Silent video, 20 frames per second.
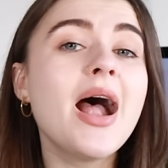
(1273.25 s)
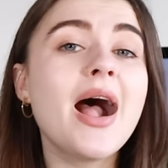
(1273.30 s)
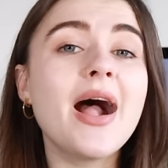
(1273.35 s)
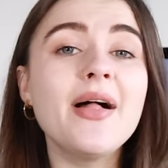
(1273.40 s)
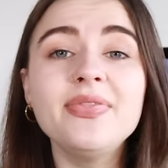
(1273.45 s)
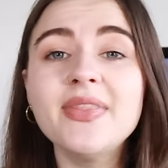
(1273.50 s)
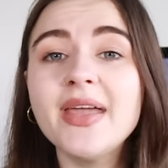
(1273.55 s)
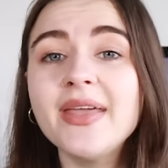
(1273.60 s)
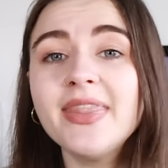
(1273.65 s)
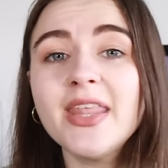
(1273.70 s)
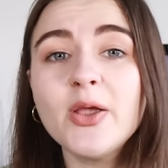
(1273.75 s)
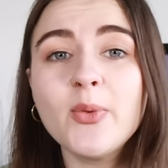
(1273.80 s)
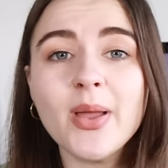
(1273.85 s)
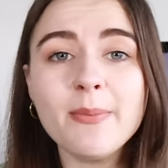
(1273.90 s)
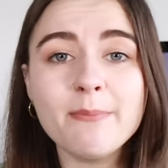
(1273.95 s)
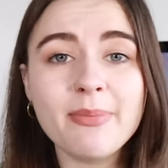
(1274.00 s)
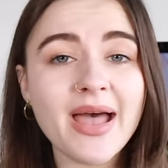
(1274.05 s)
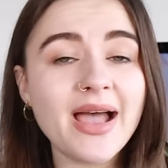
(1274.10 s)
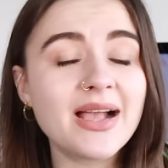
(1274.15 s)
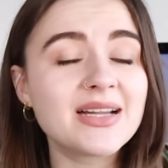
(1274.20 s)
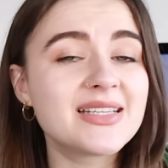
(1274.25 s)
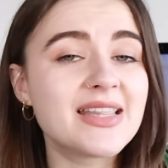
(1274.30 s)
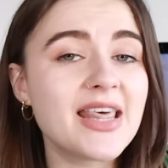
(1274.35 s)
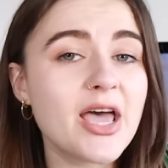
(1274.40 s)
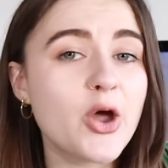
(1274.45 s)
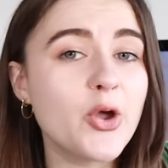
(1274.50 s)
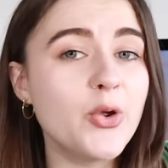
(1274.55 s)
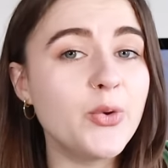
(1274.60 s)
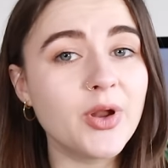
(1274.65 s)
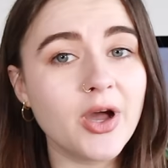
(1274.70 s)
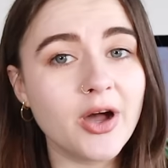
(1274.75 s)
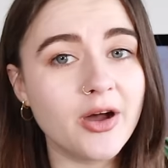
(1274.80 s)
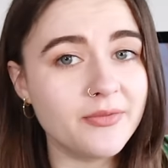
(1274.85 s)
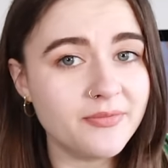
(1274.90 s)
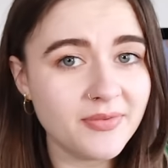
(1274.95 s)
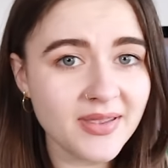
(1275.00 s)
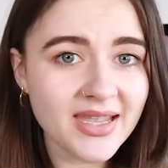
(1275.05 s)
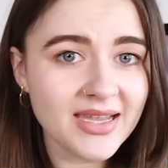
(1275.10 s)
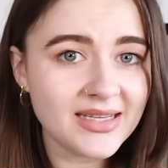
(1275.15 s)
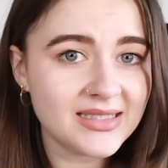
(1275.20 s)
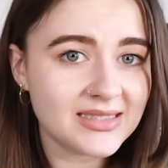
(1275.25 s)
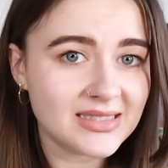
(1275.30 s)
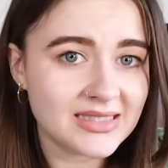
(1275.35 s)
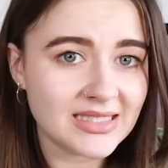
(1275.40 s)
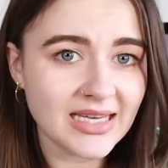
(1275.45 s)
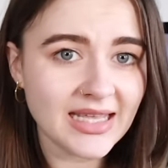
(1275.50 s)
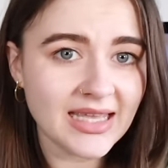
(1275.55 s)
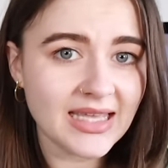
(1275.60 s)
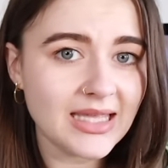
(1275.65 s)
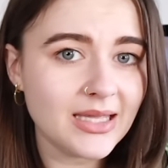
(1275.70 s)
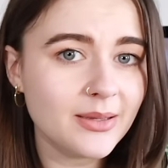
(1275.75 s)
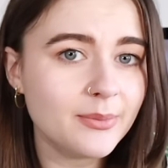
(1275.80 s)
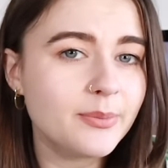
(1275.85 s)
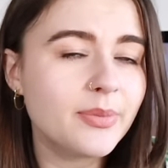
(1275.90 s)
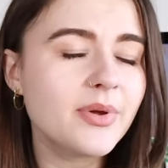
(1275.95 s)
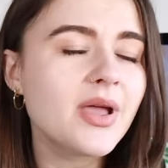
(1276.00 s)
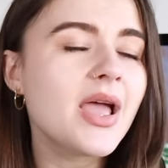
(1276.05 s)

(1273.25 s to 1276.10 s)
and then they went back to their own RV to sleep.